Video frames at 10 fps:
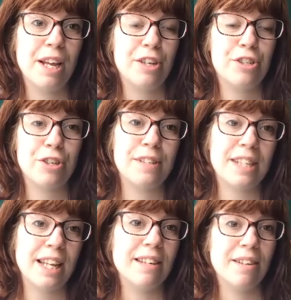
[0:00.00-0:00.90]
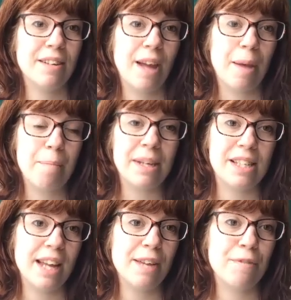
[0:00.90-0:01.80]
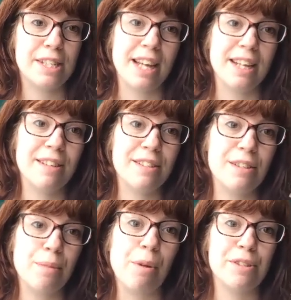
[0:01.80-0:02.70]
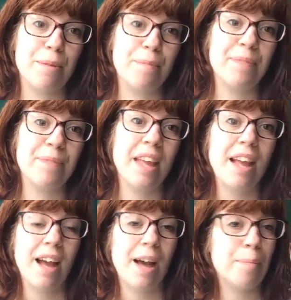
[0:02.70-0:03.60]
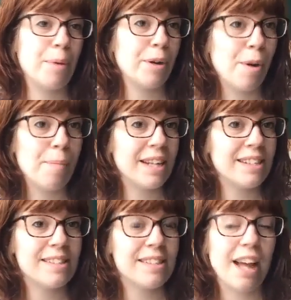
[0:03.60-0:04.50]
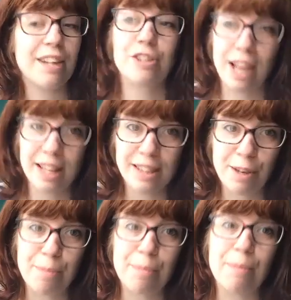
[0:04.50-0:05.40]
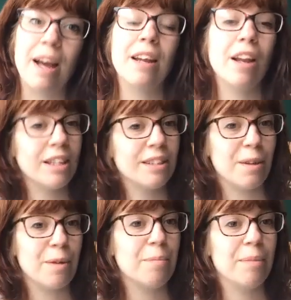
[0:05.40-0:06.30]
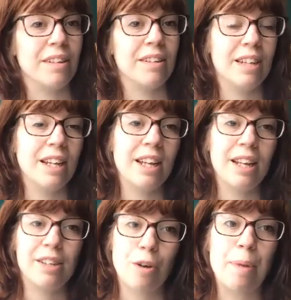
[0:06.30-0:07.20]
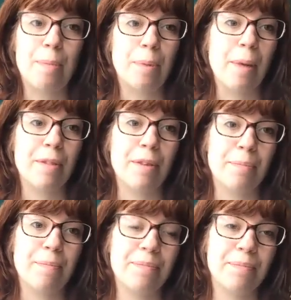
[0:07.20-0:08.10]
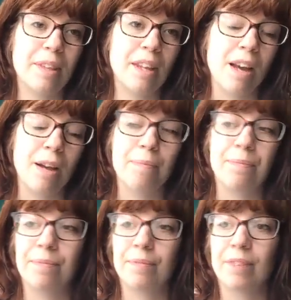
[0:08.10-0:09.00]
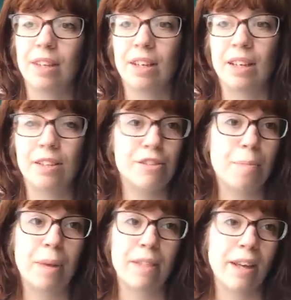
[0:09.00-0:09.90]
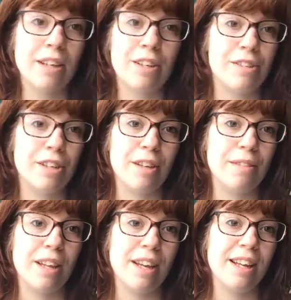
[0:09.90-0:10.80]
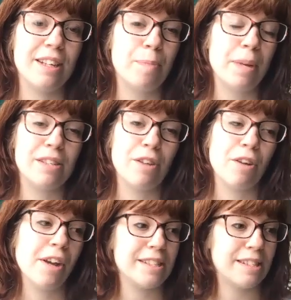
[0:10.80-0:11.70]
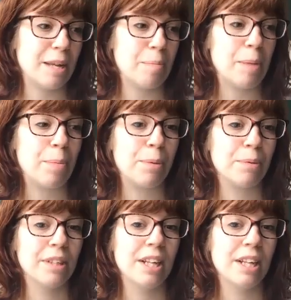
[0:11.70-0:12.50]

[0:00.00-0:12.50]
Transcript: tuned in at midday every day to watch them and put comments and shared them and liked them and told people about them. Just a big thank you to you. That it's been so nice seeing people